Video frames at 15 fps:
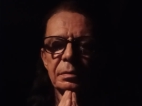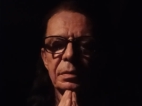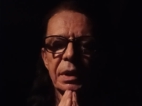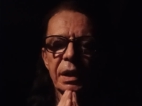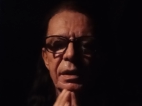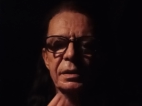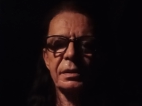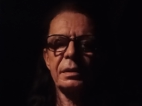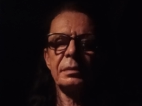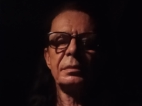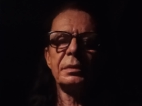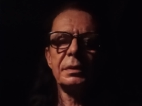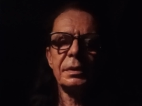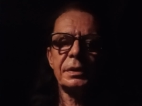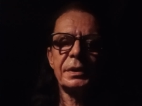brothers
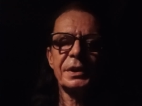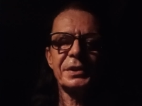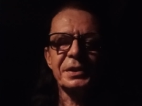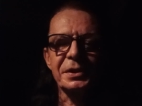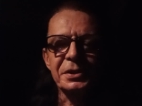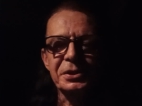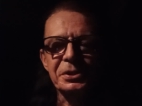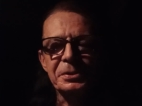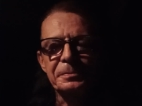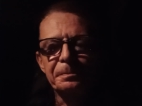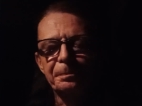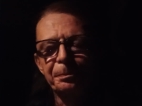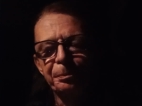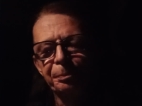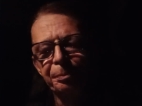and sisters.
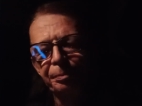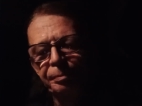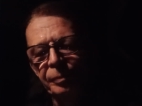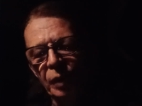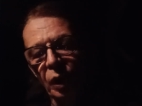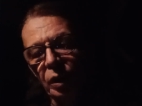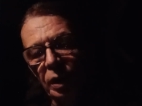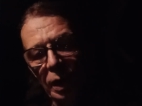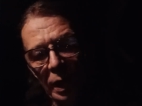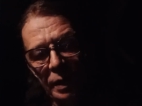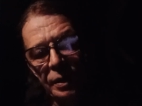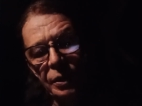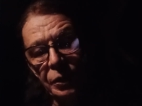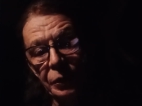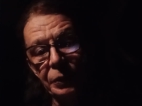Okay,
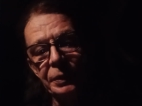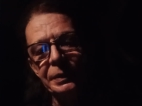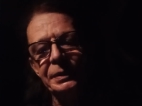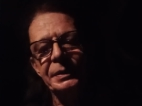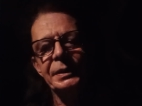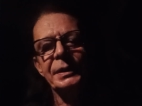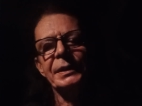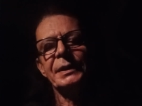let's do it.